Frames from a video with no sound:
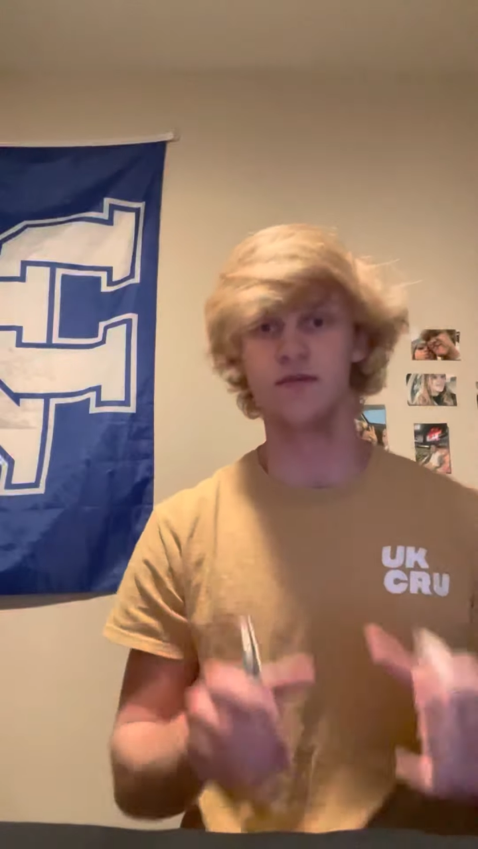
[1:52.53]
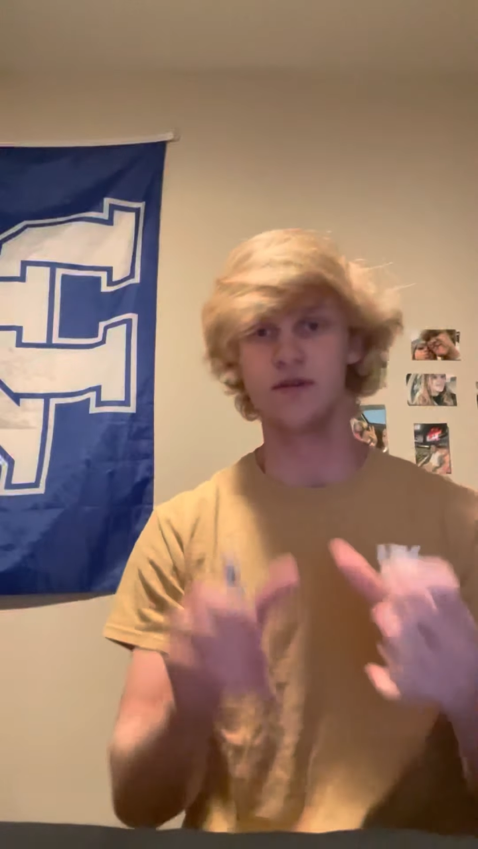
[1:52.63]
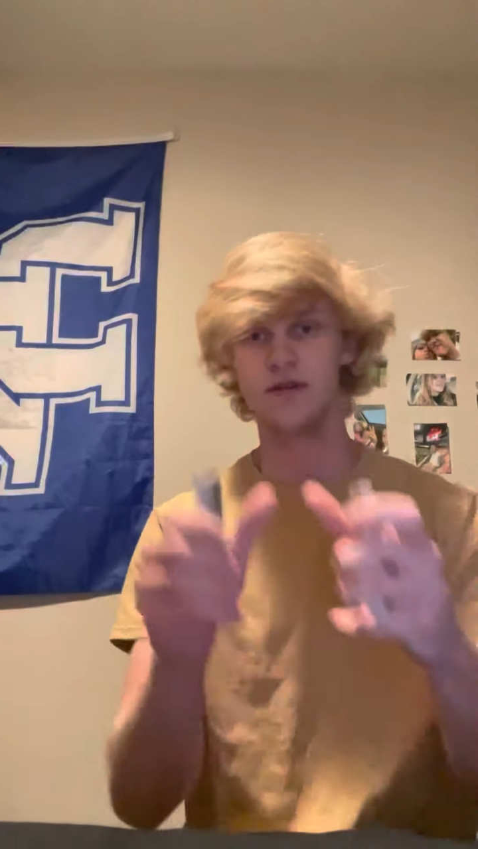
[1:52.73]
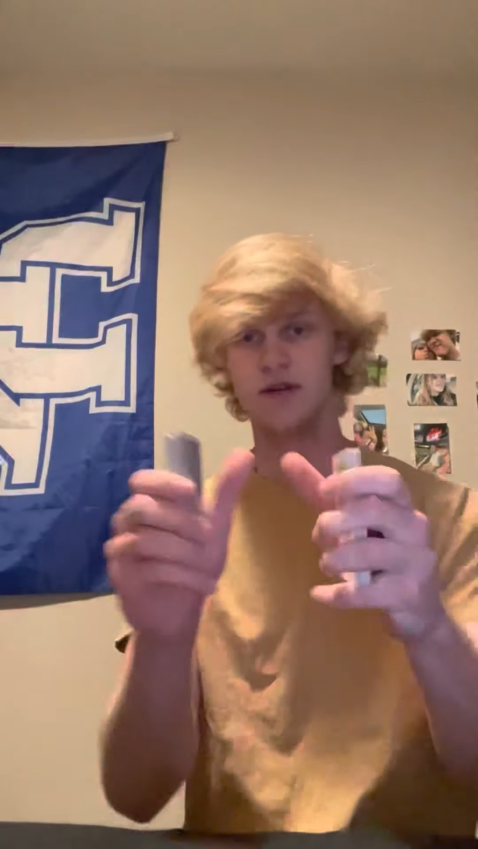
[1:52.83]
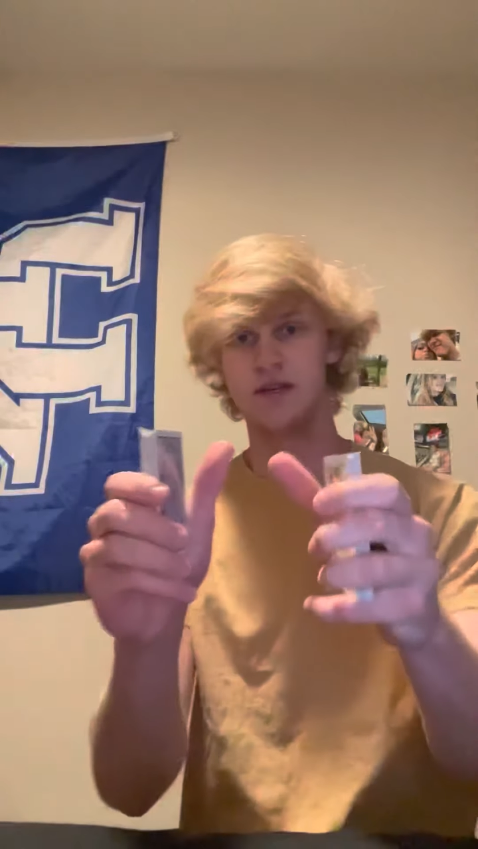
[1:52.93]
where
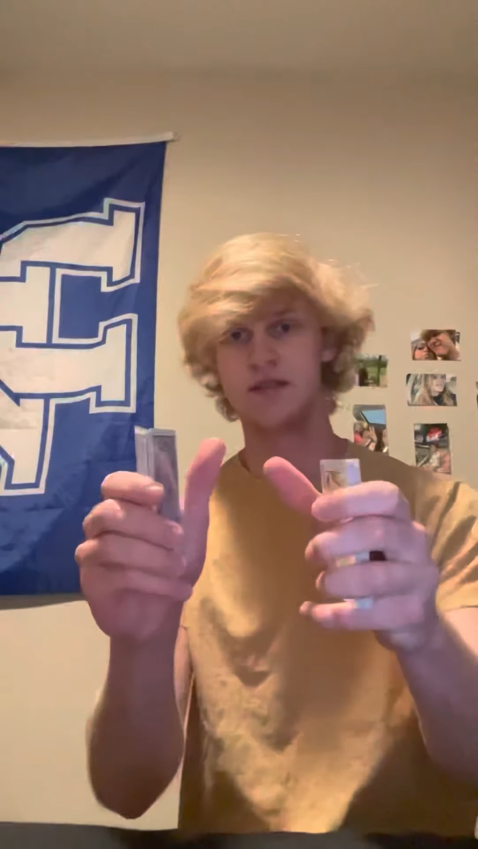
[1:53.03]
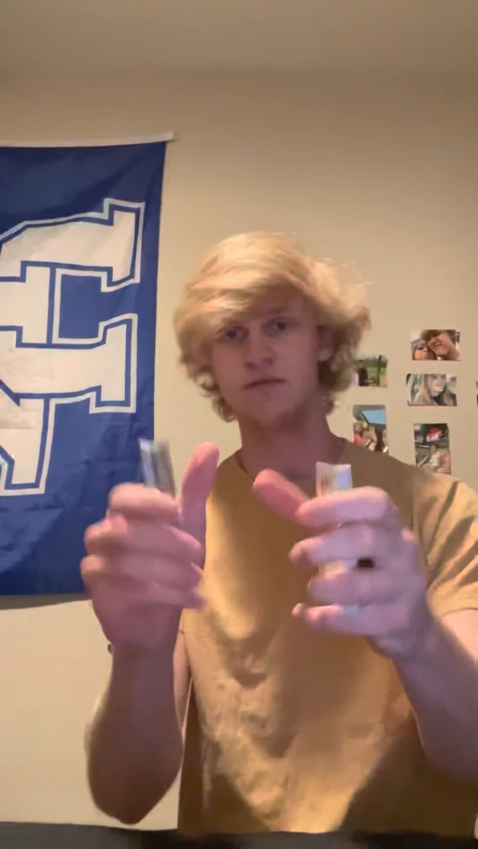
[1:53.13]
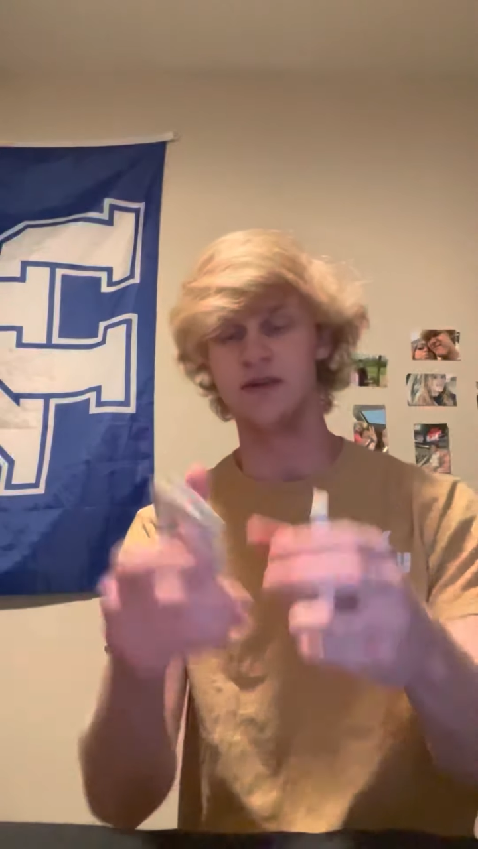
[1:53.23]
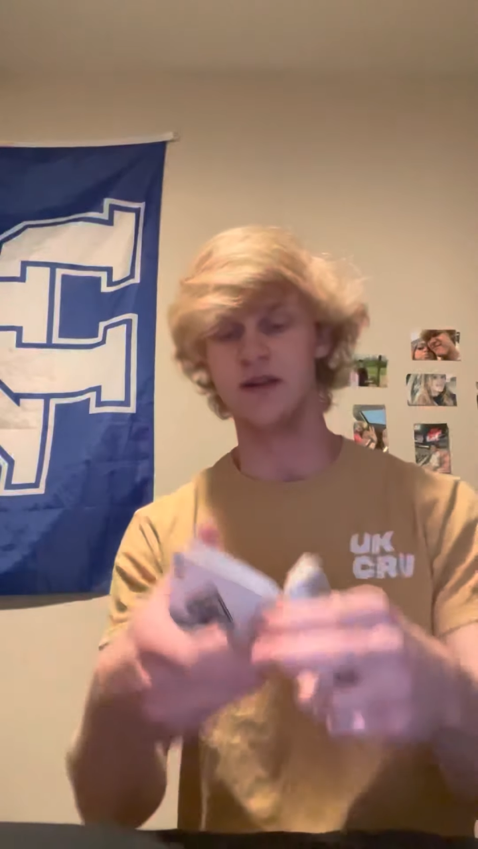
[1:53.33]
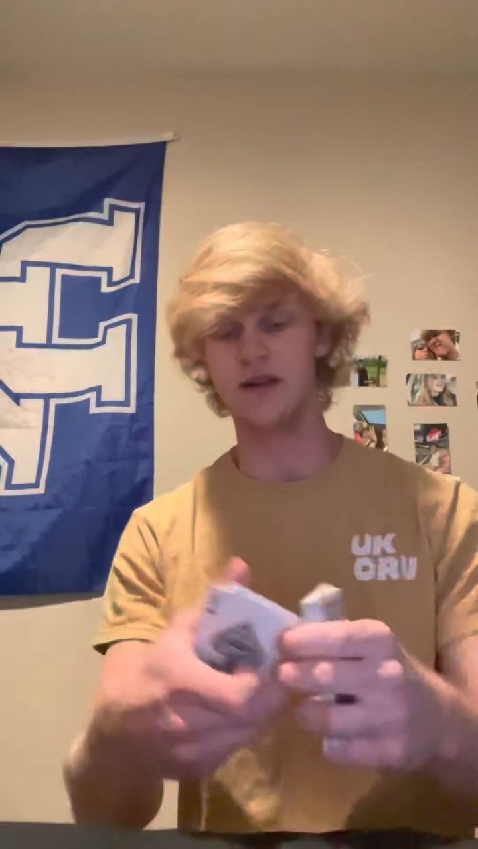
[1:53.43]
you like
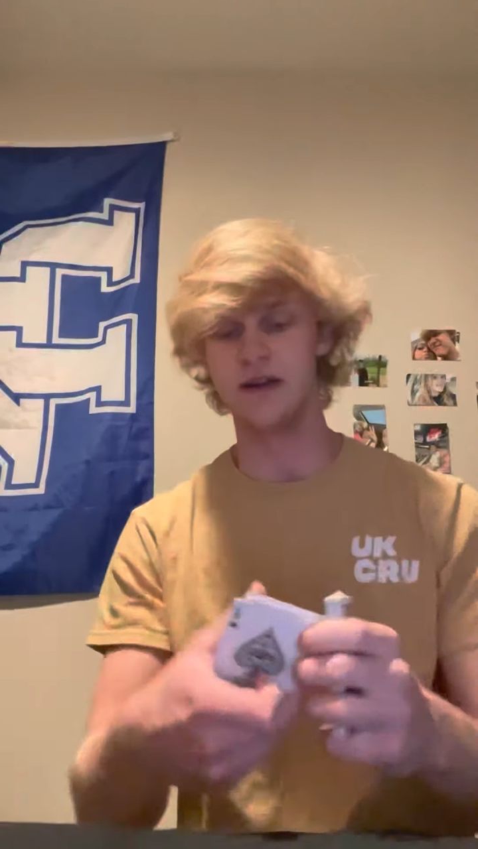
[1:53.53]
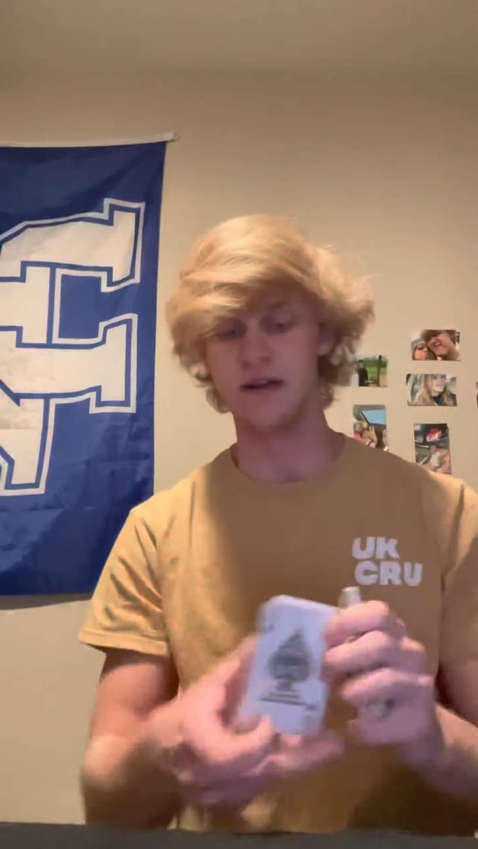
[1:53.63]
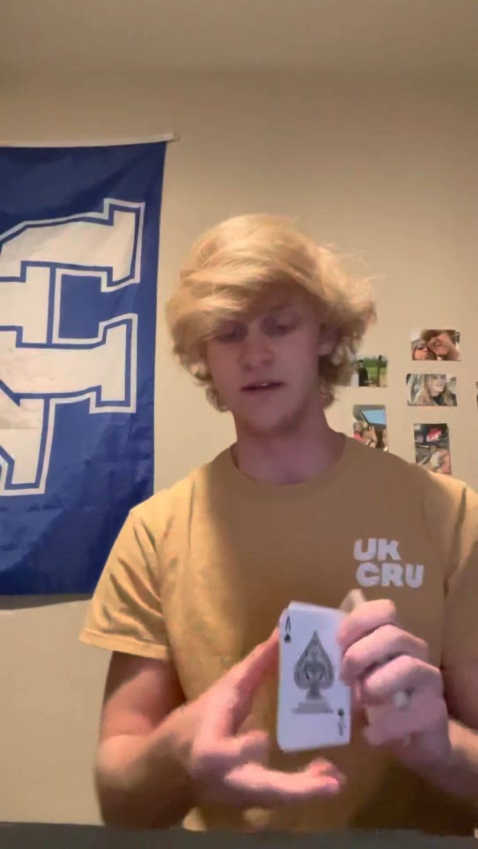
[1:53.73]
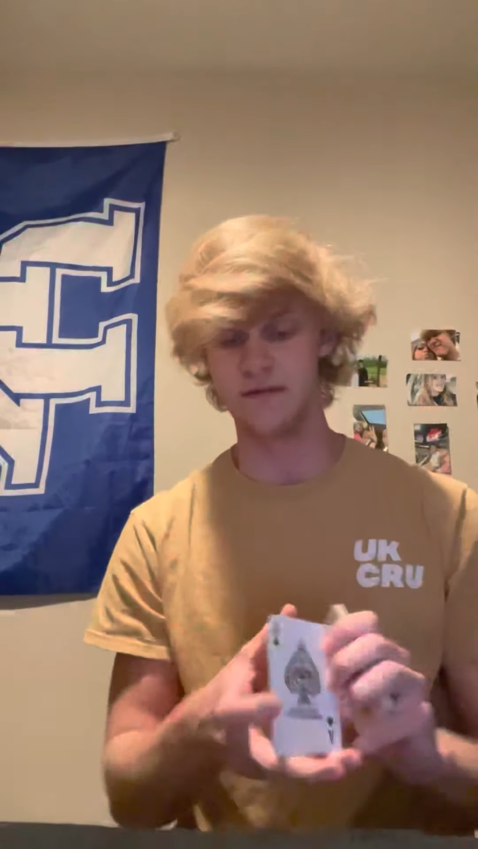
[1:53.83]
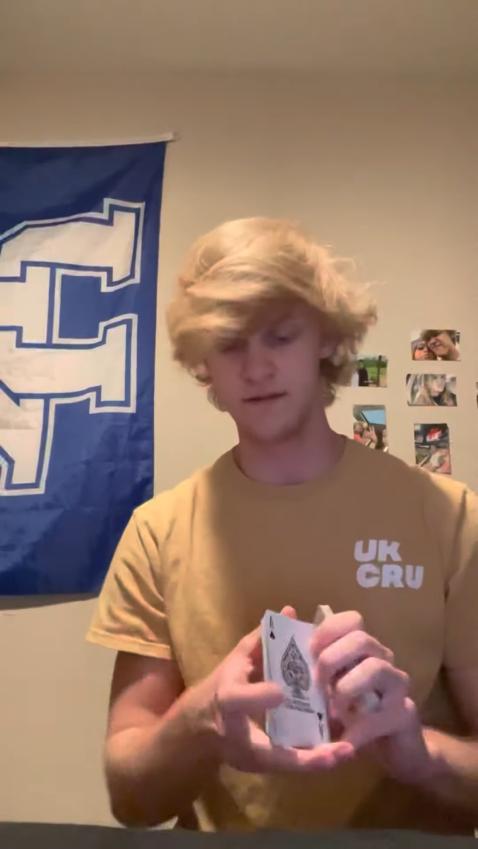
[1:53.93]
split in
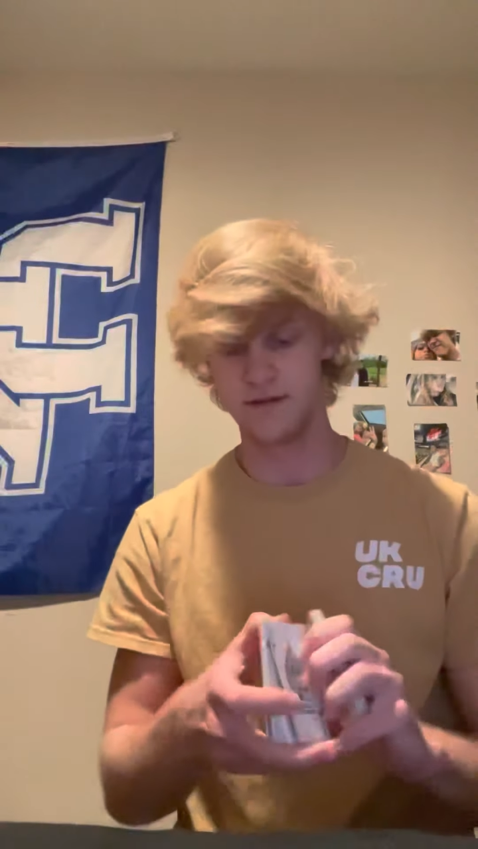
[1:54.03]
half,